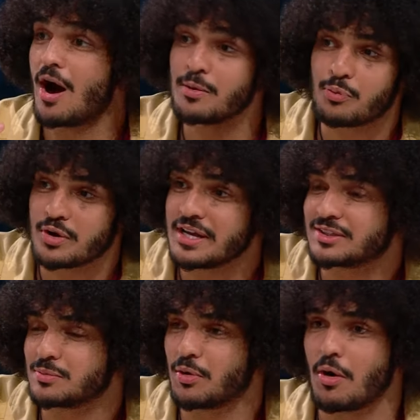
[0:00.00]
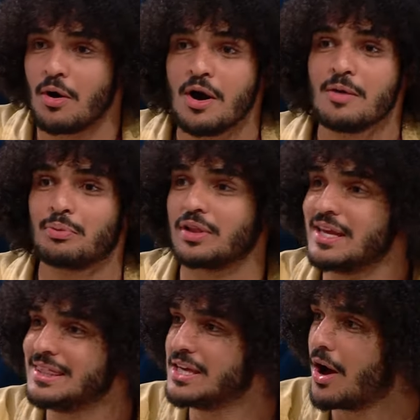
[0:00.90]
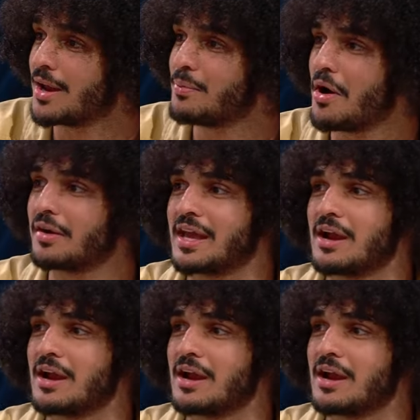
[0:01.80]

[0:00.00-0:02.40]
Unpredictable, played the oddball